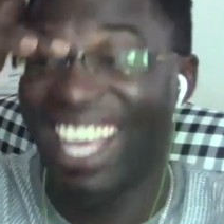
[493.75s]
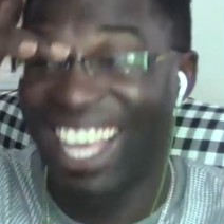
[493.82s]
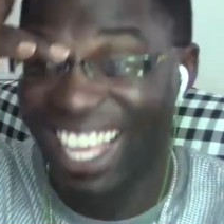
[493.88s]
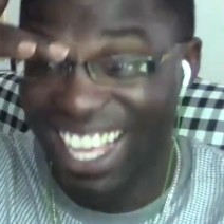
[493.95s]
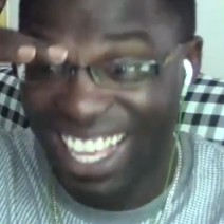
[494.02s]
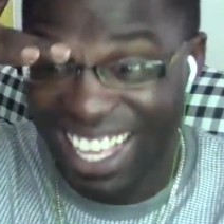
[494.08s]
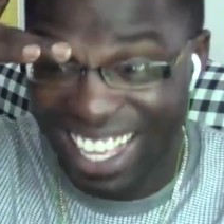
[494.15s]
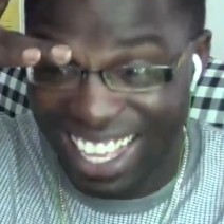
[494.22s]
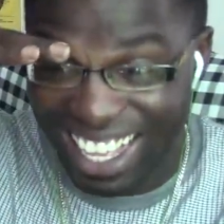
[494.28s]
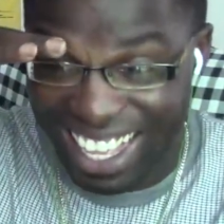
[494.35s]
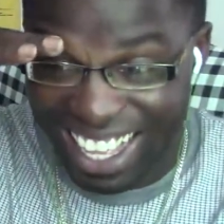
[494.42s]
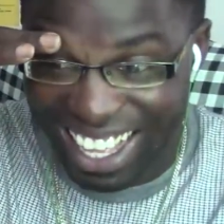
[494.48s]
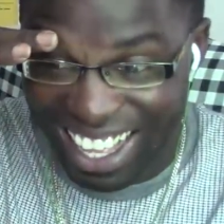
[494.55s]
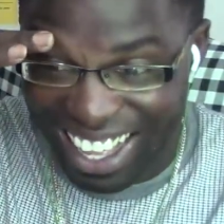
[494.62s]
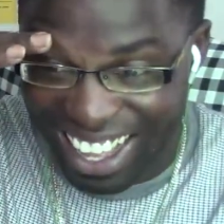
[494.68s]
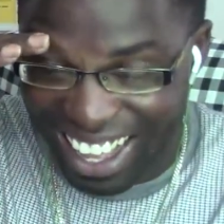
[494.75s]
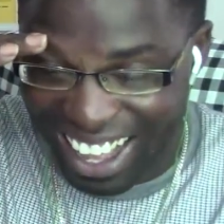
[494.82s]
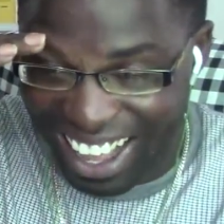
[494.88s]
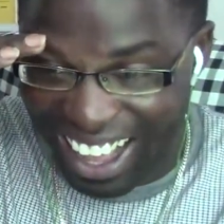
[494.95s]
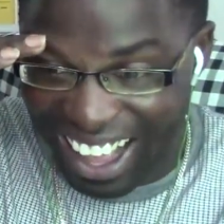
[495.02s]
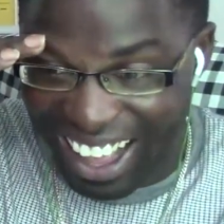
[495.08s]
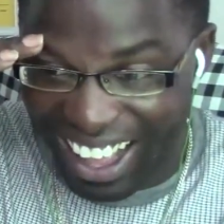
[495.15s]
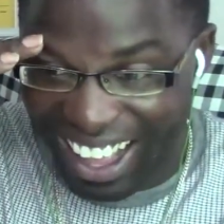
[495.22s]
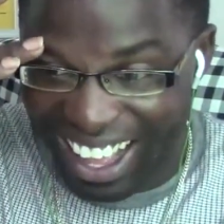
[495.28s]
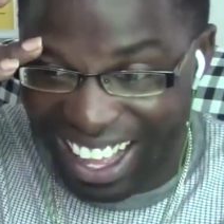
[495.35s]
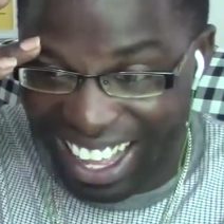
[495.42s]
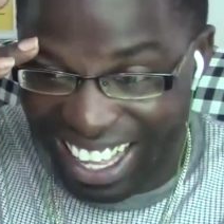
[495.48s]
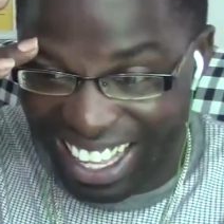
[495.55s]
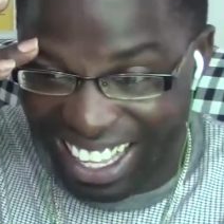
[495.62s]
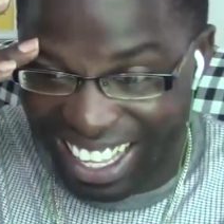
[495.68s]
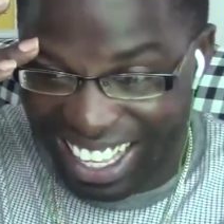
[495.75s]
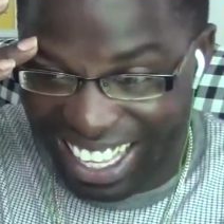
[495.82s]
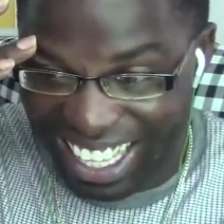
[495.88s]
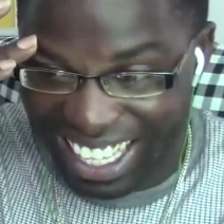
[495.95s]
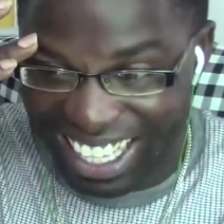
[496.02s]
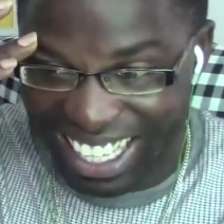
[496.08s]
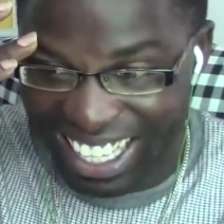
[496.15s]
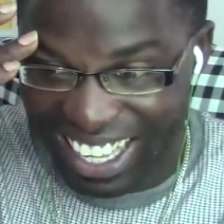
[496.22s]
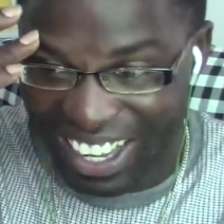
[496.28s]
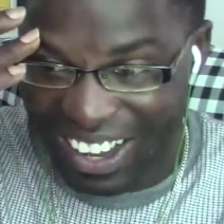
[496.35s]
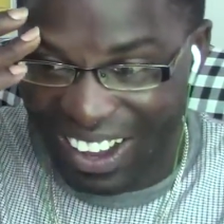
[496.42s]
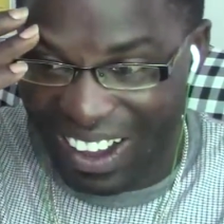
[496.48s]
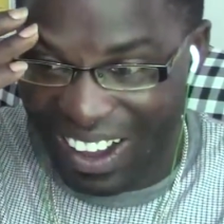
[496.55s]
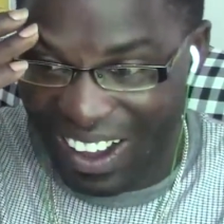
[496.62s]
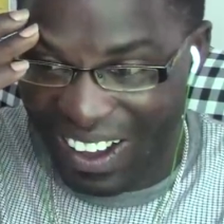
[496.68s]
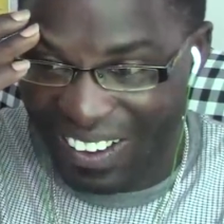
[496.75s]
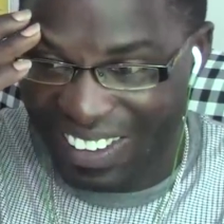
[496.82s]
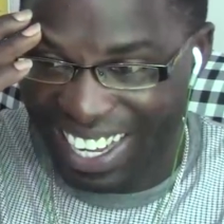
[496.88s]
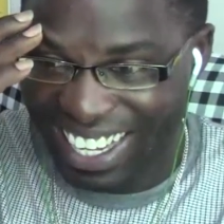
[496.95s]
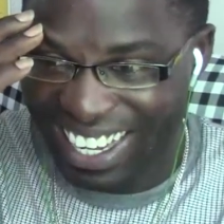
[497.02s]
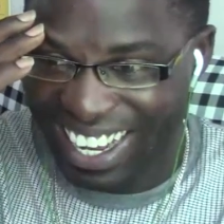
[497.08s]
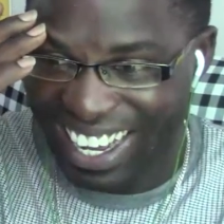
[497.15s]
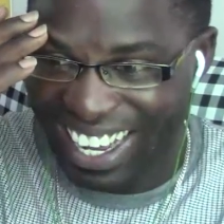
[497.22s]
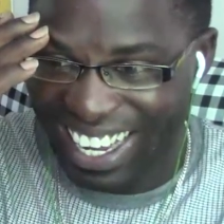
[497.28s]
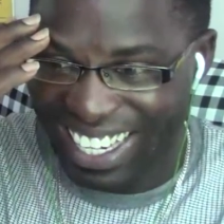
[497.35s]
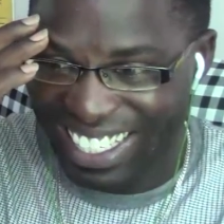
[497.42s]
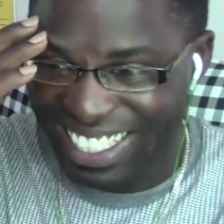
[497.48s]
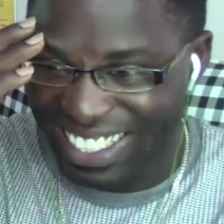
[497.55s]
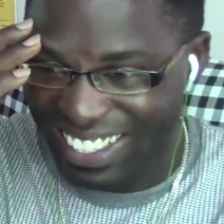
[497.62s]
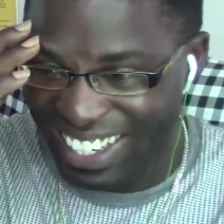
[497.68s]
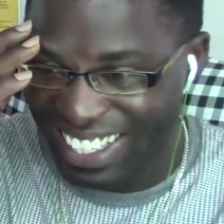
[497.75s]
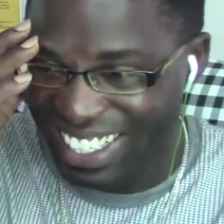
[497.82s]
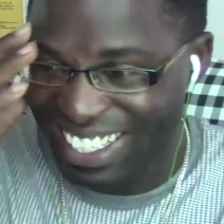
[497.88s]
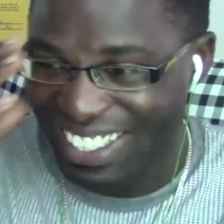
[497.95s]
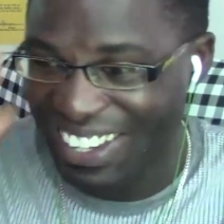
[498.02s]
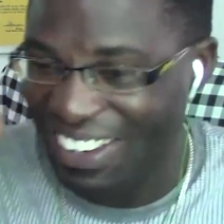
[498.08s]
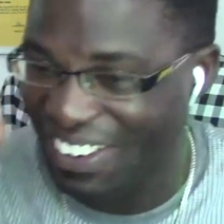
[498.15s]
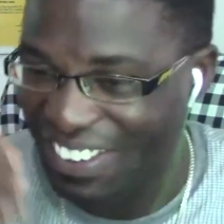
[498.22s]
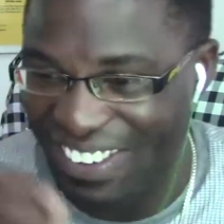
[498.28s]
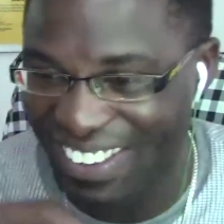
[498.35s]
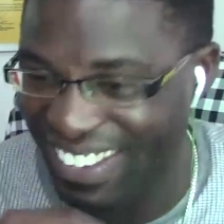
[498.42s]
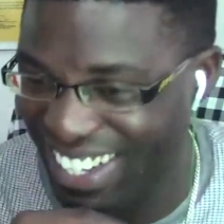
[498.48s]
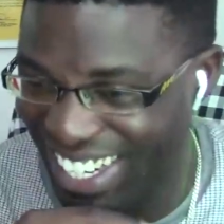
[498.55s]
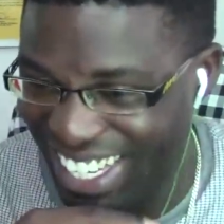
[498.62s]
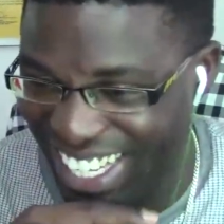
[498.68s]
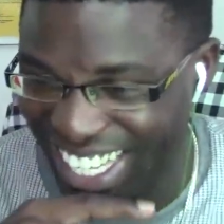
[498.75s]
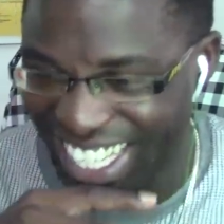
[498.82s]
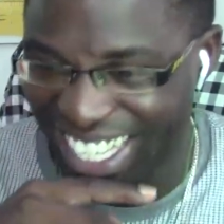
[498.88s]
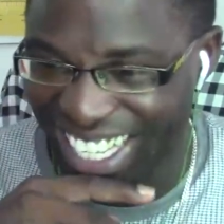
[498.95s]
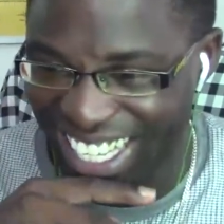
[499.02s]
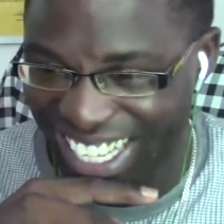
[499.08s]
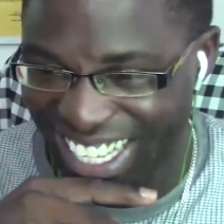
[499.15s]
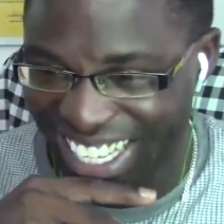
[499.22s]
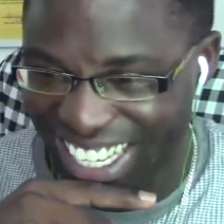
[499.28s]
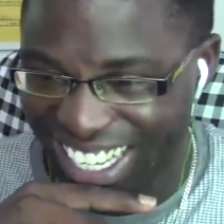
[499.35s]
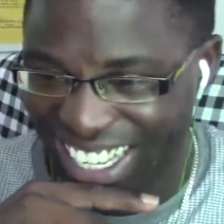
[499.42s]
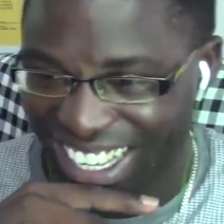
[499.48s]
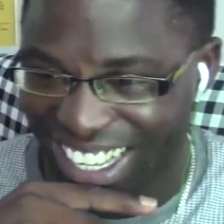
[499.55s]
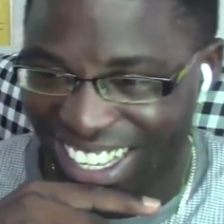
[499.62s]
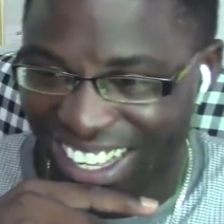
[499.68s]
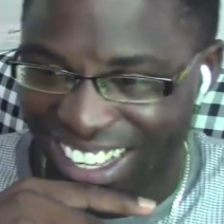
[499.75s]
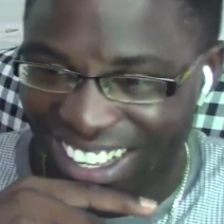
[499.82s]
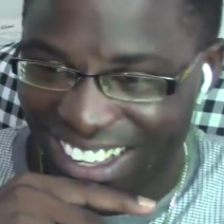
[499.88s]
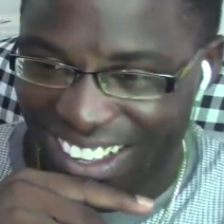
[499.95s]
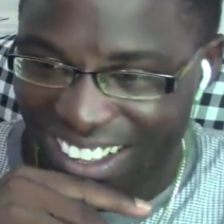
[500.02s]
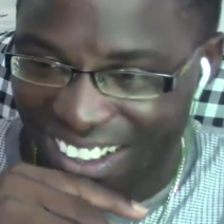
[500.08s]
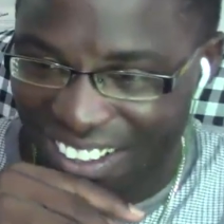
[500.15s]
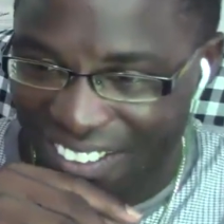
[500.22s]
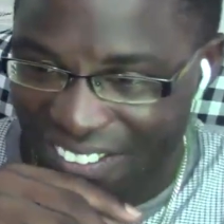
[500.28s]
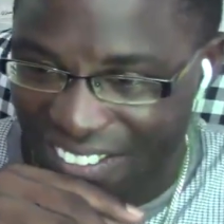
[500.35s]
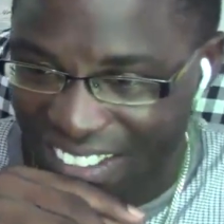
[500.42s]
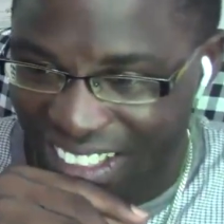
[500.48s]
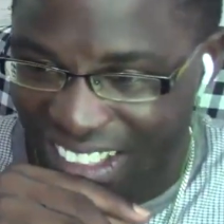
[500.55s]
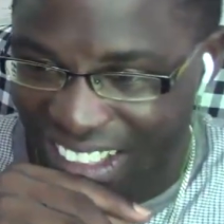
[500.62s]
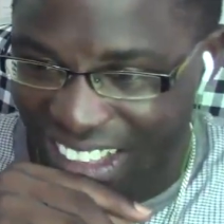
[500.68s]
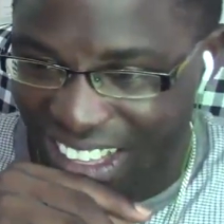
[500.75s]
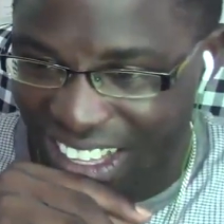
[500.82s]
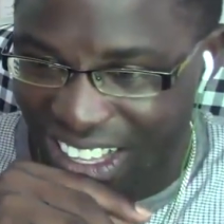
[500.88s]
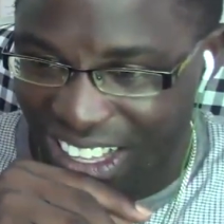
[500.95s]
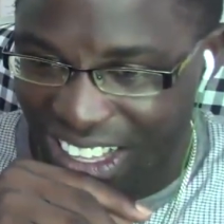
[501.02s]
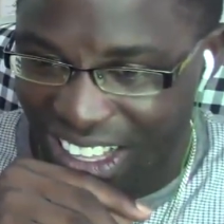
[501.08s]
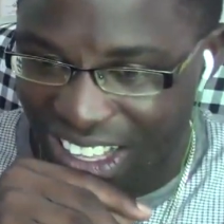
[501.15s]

I said I wasn't gonna punch you. I I, I kept my word. Okay, bye. Oh my gosh, this is so cool.